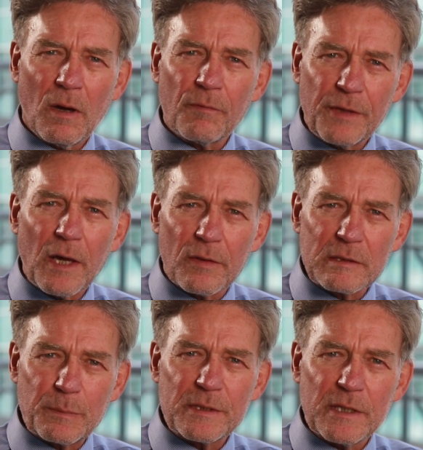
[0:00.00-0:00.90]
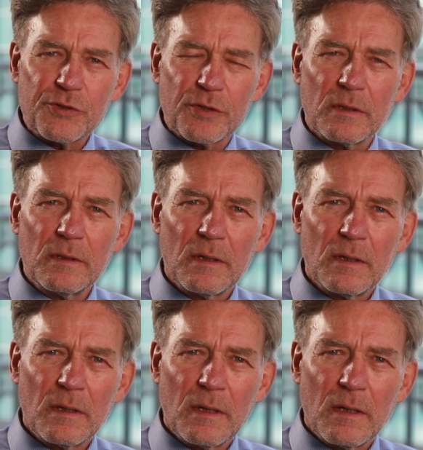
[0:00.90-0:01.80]
of the other's position,
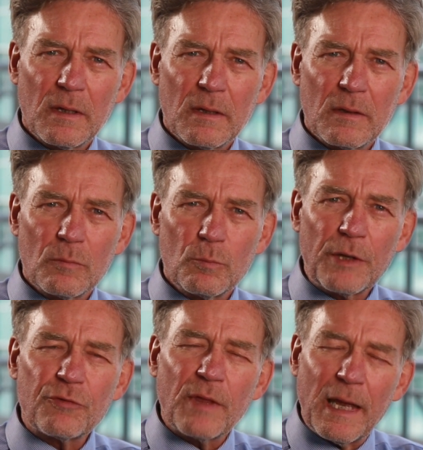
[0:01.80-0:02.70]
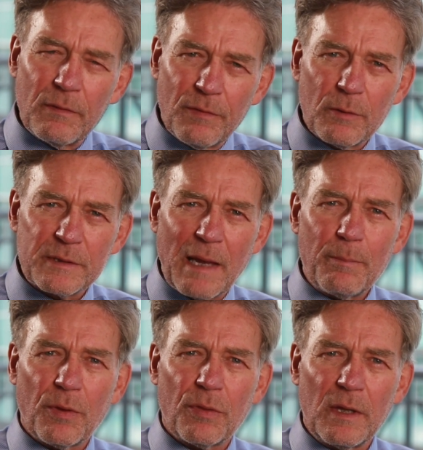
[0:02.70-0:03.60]
which then evokes
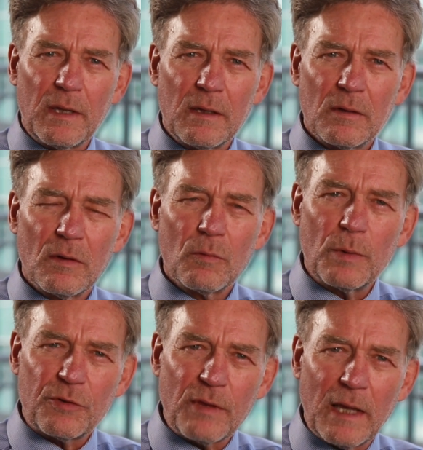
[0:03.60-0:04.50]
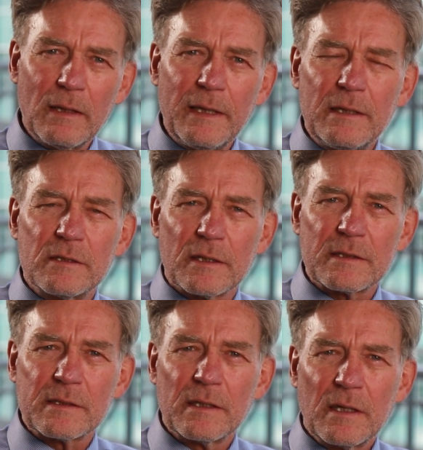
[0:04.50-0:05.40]
empathy, which then leads
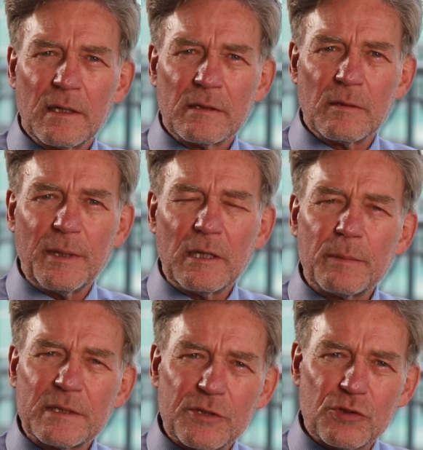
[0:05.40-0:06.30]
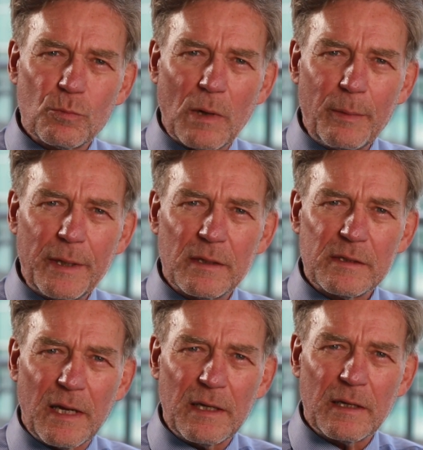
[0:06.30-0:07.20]
us to be in a position where we can
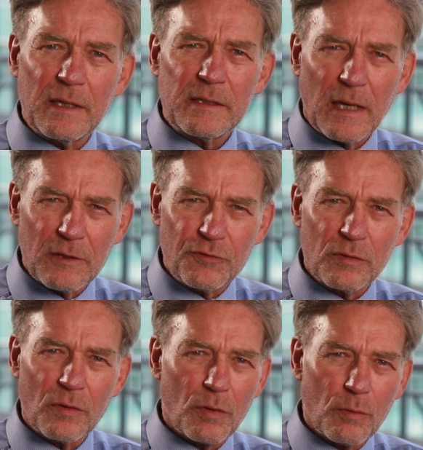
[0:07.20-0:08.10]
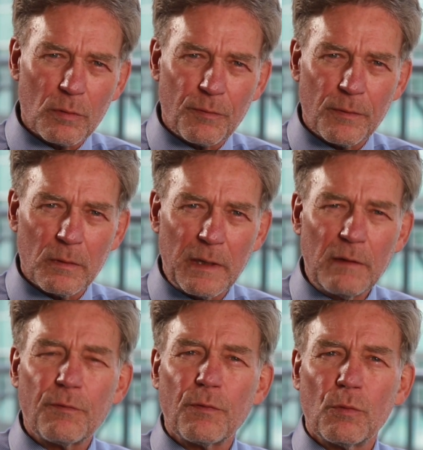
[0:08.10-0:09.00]
take intelligent, thoughtful,
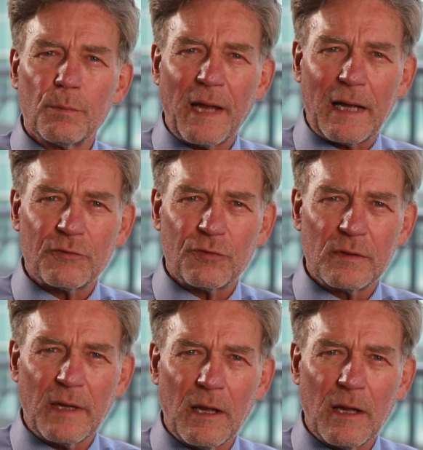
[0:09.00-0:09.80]
informed action to